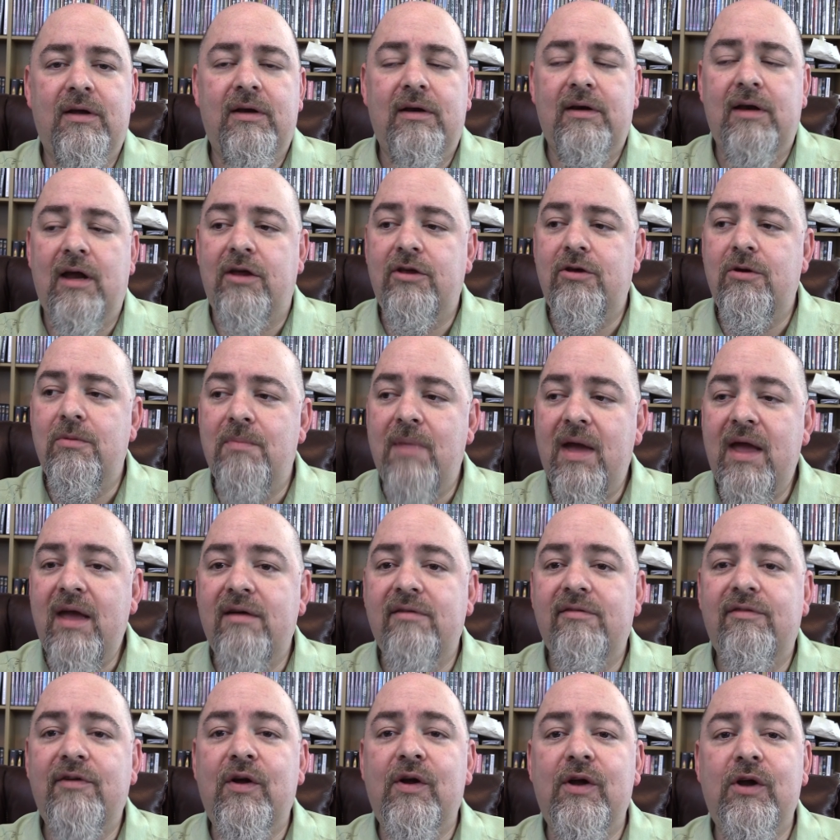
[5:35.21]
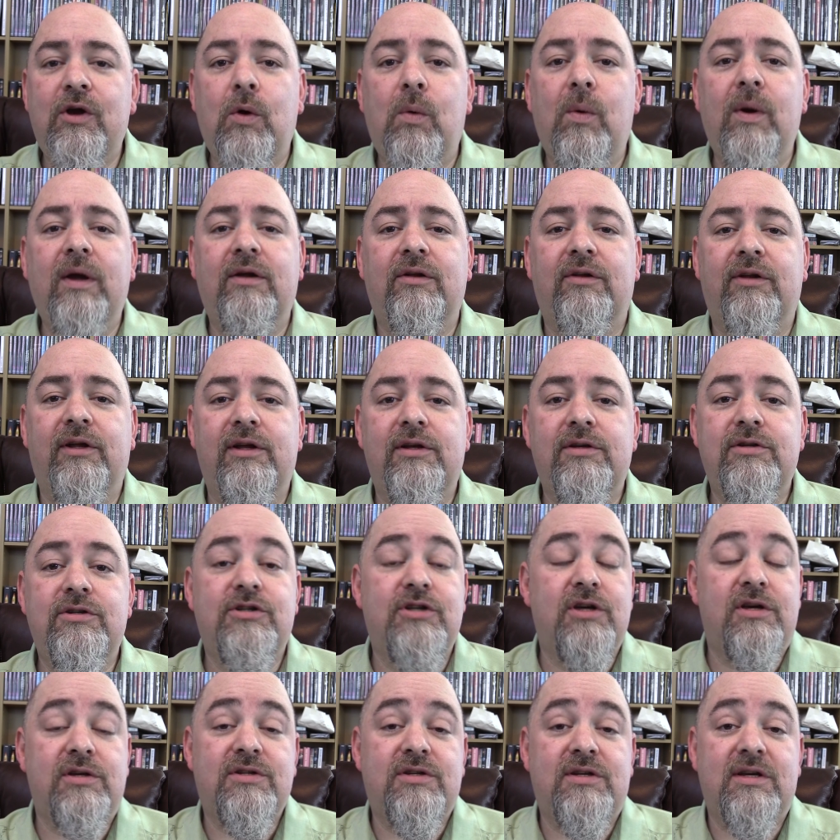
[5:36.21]
Now, you may very quickly
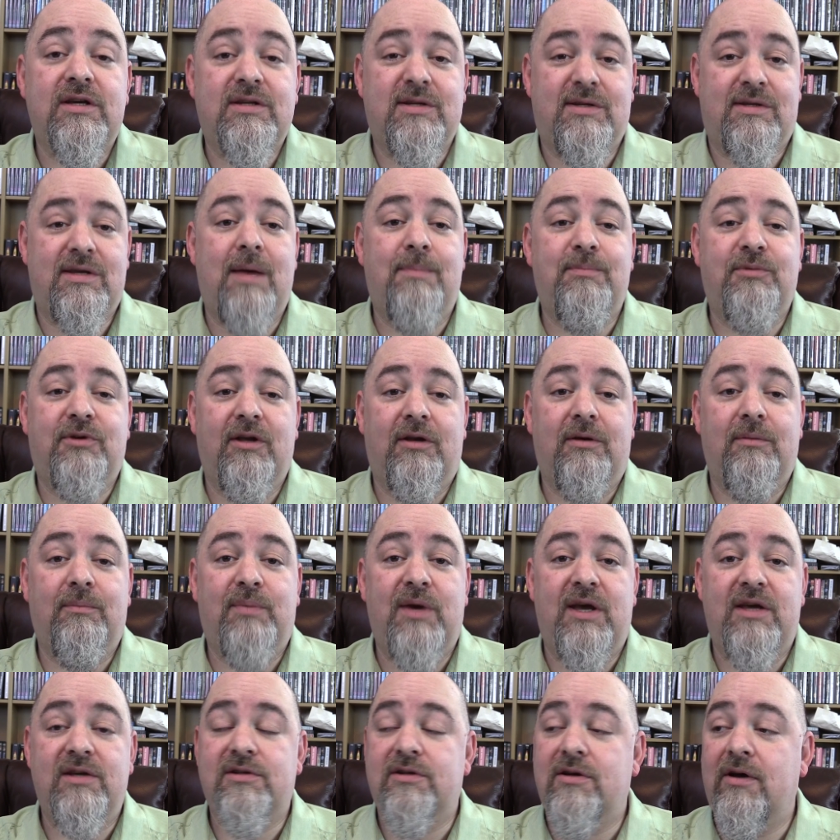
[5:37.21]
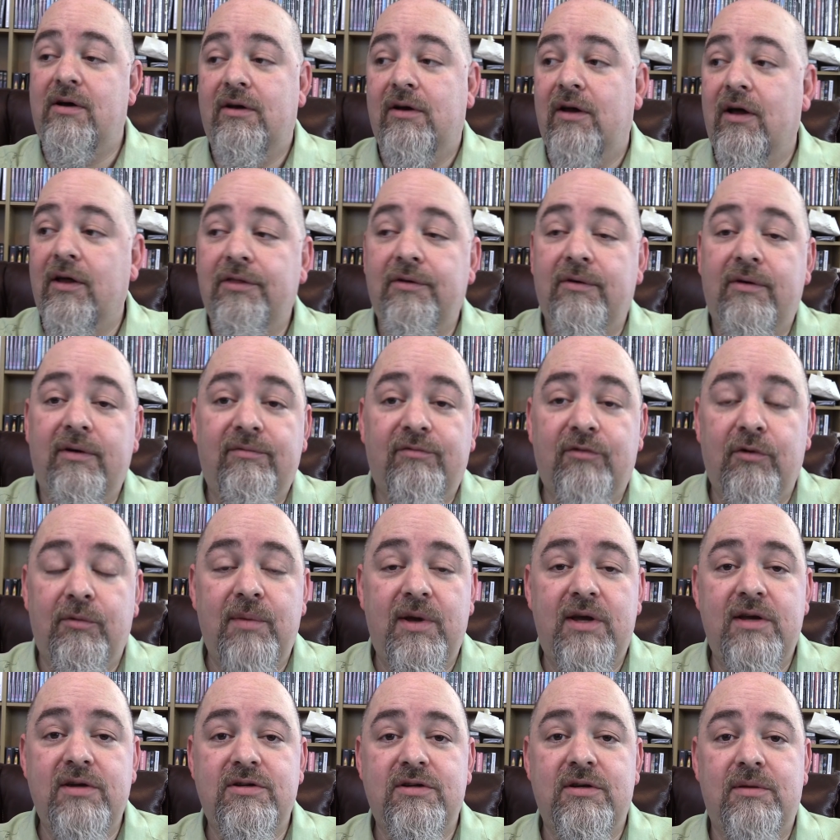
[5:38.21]
just accept it based on other
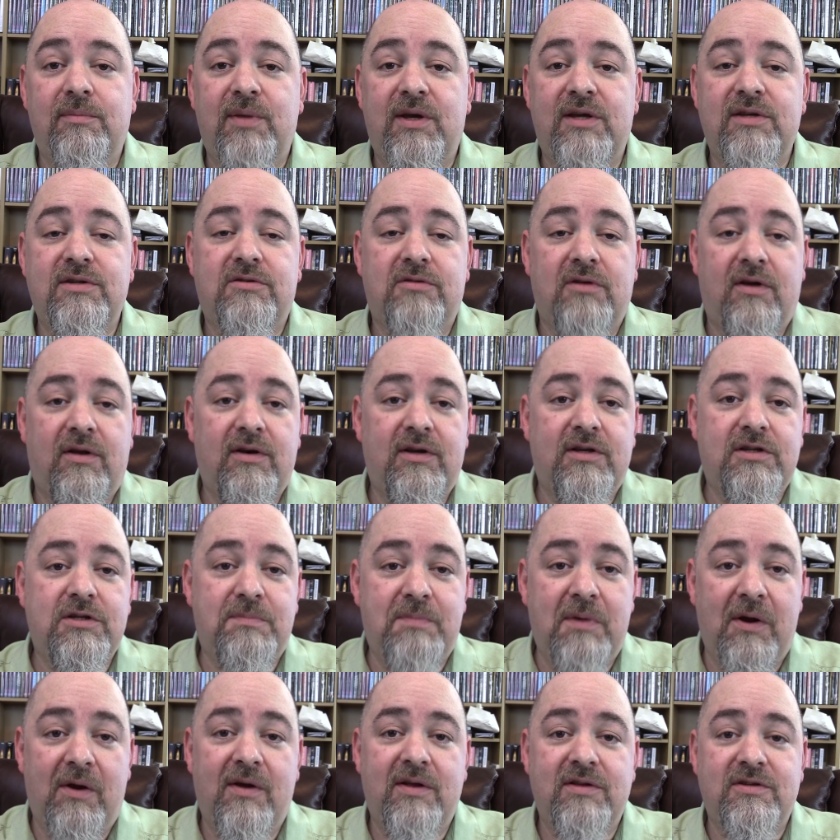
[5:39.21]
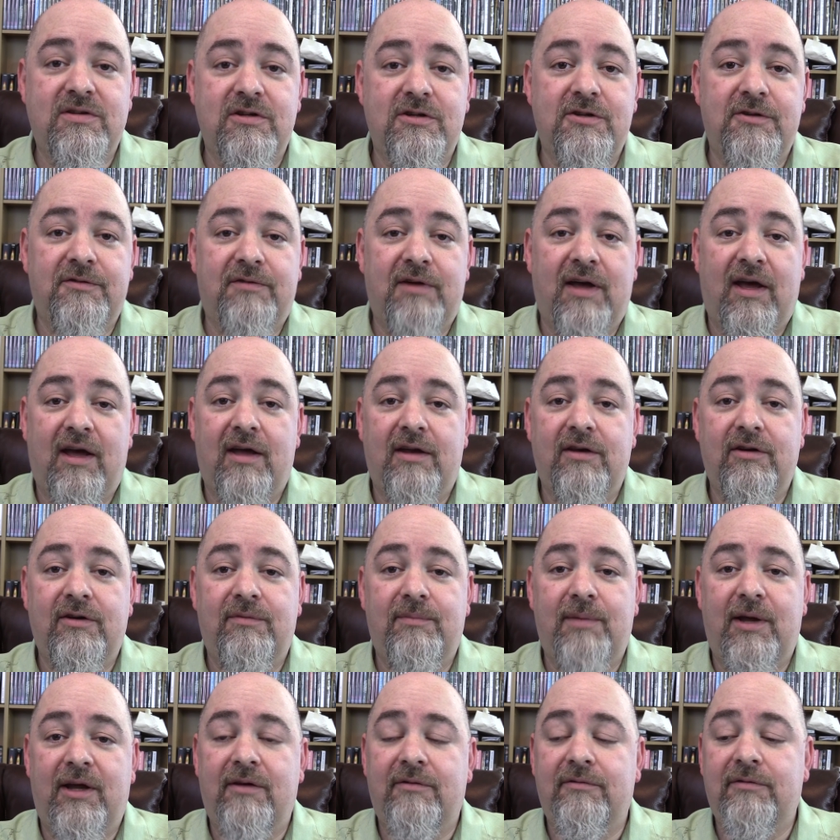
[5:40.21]
information, based on experiences you've had. You
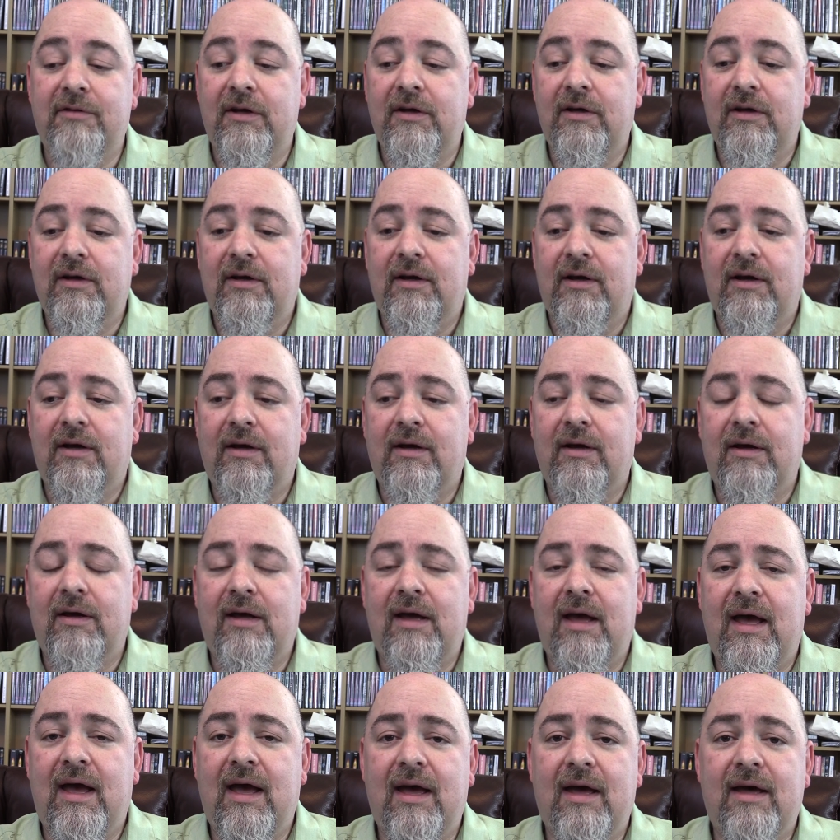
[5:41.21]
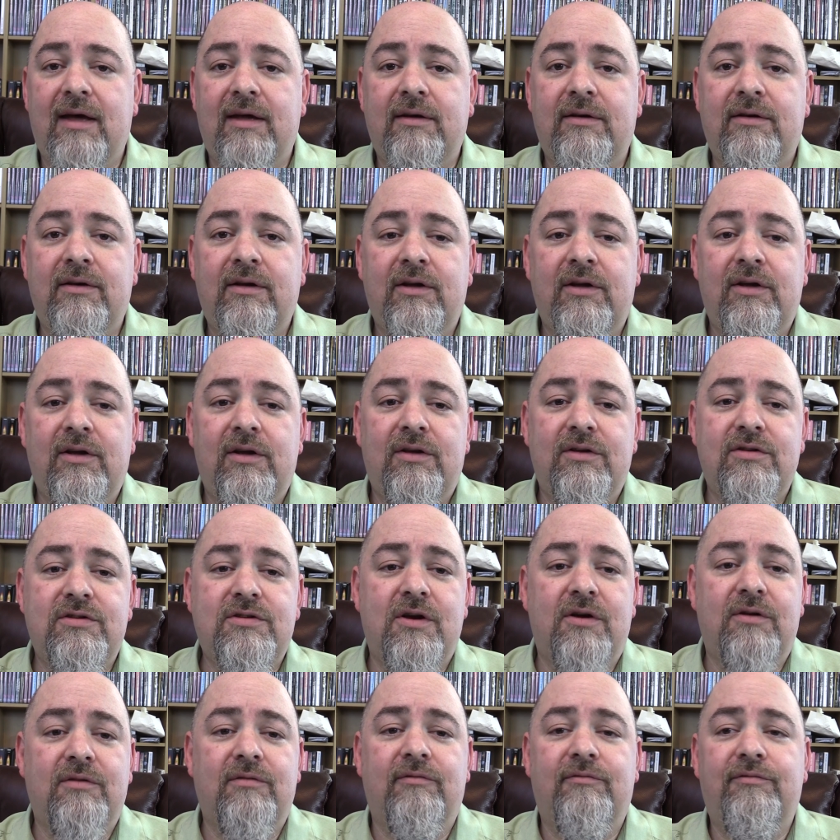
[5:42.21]
may have had
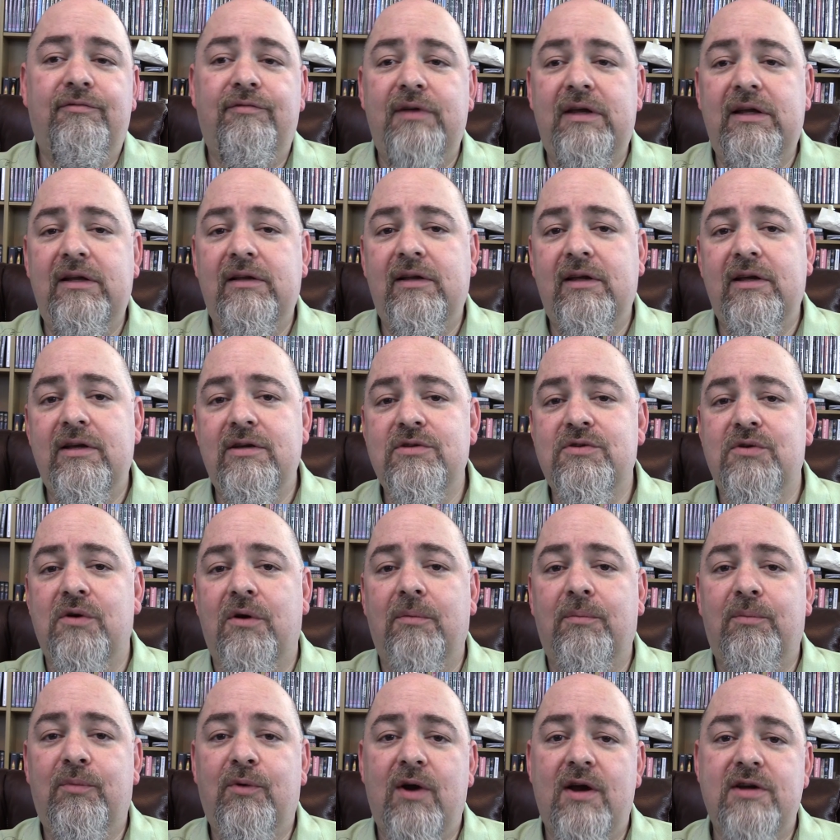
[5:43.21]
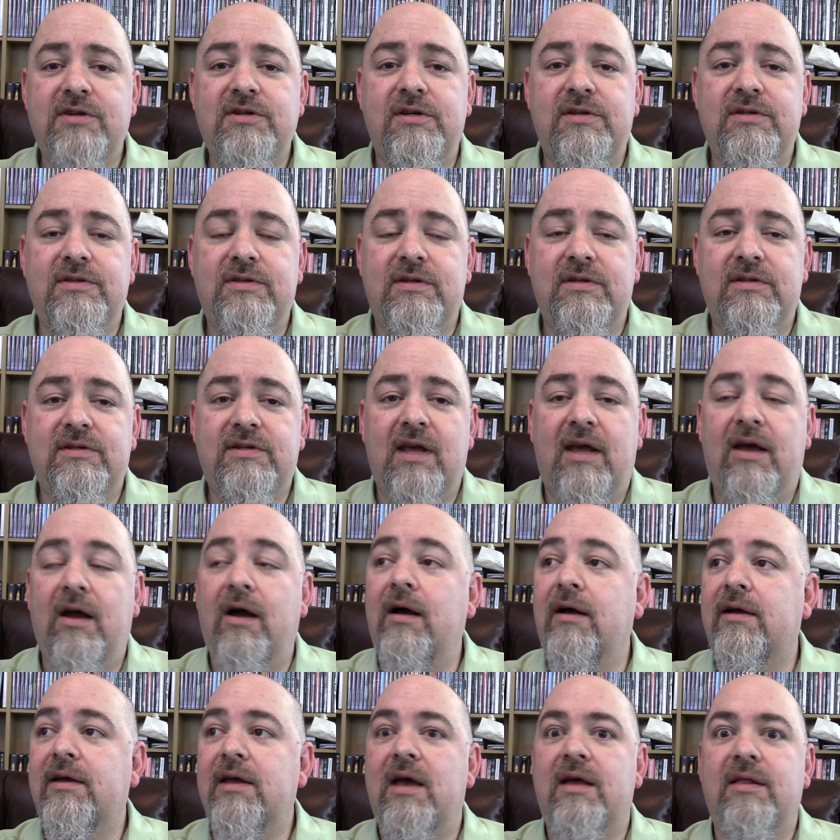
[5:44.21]
certain feelings or impressions and say,
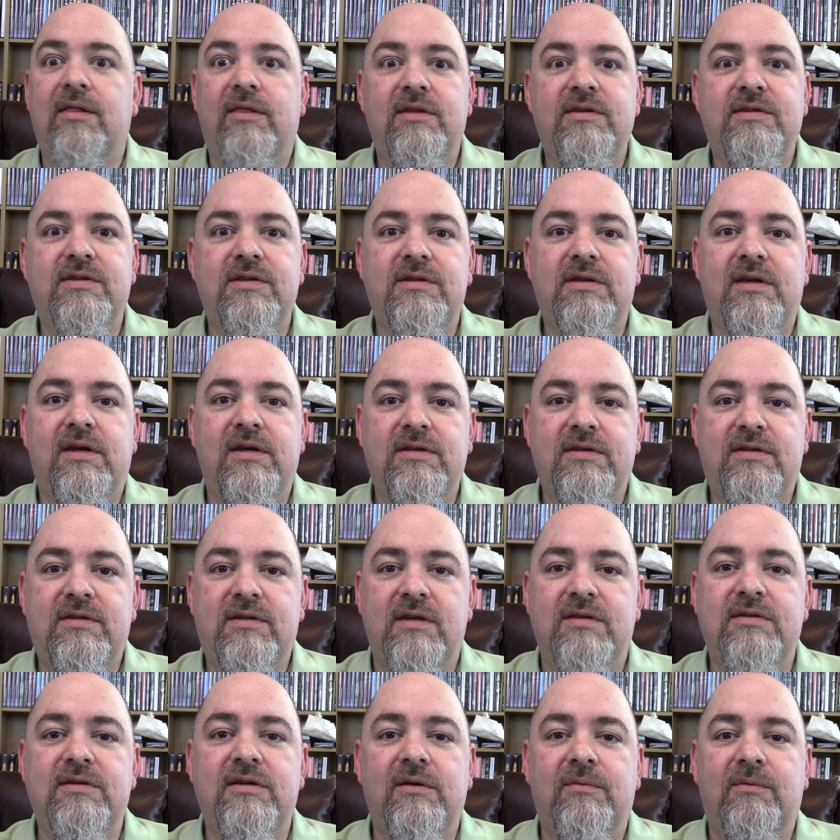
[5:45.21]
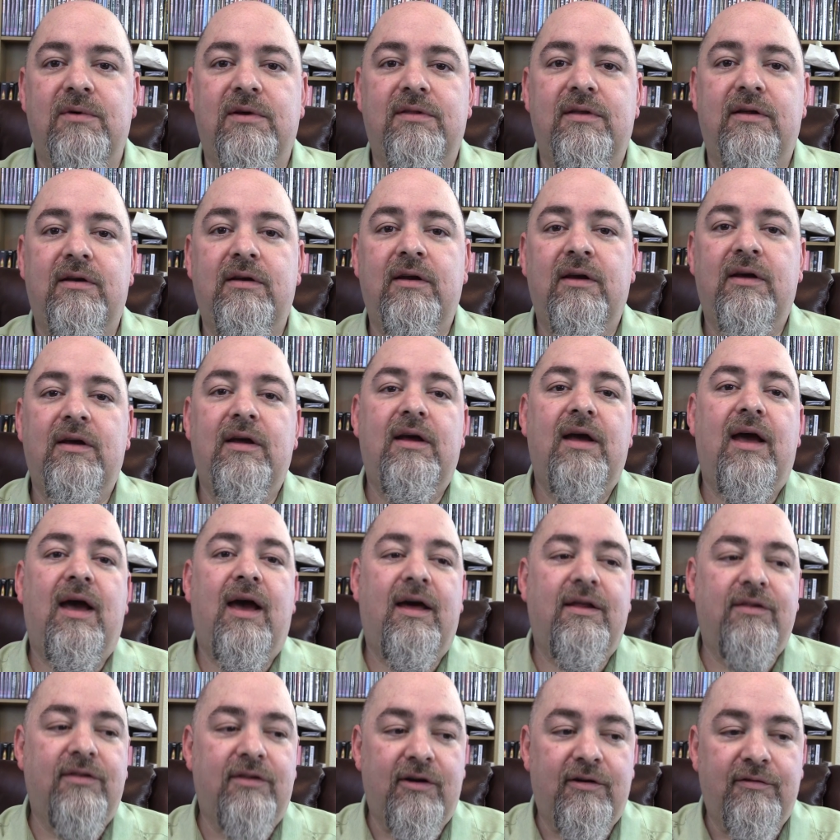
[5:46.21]
oh yeah, this is consistent with it,
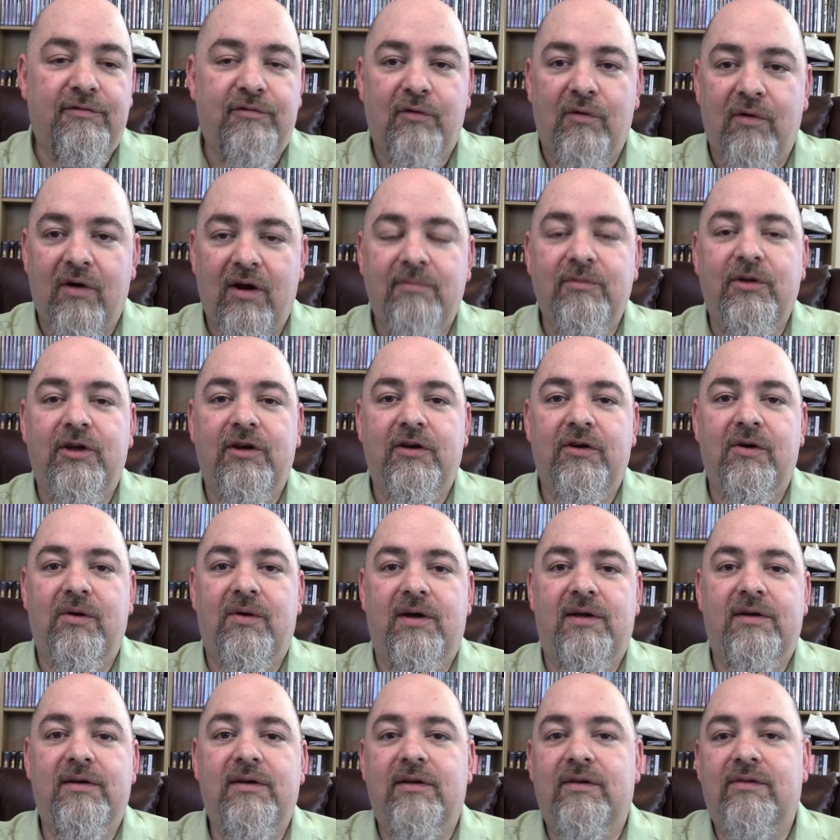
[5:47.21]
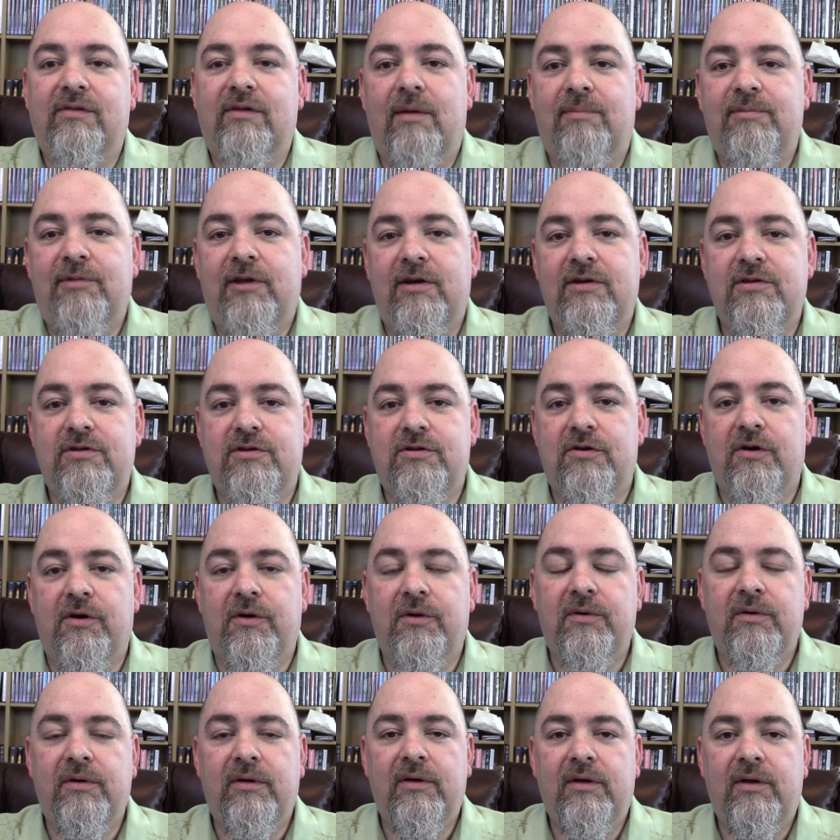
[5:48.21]
and therefore I'm going to go ahead and accept that it's true.